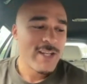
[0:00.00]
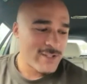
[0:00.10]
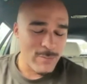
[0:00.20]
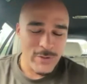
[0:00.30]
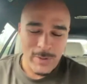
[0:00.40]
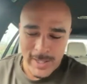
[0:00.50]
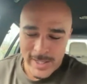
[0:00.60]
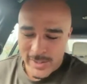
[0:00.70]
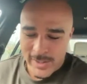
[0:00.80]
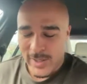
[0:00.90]
Some of the
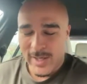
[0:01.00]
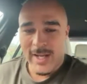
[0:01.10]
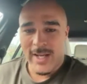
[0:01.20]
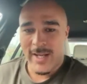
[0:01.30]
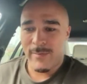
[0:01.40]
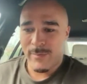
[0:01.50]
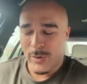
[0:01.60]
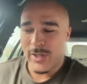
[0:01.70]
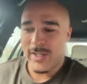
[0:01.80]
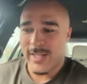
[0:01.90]
players are in, but
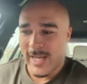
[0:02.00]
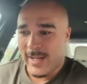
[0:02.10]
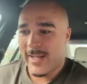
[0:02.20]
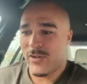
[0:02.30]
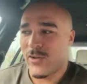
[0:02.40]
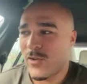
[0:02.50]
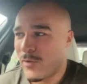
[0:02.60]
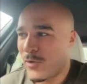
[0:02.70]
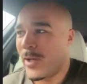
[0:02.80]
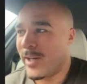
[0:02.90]
it's extra tough.
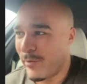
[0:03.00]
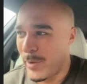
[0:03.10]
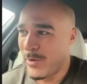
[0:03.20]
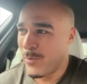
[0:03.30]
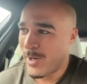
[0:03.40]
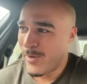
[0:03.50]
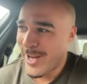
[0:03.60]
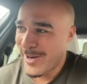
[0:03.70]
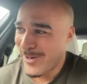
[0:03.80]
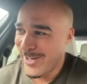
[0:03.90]
12 being a world
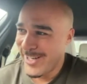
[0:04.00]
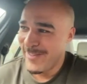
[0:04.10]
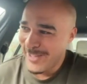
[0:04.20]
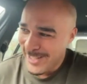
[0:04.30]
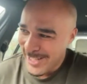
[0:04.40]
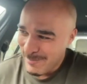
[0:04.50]
record and everything.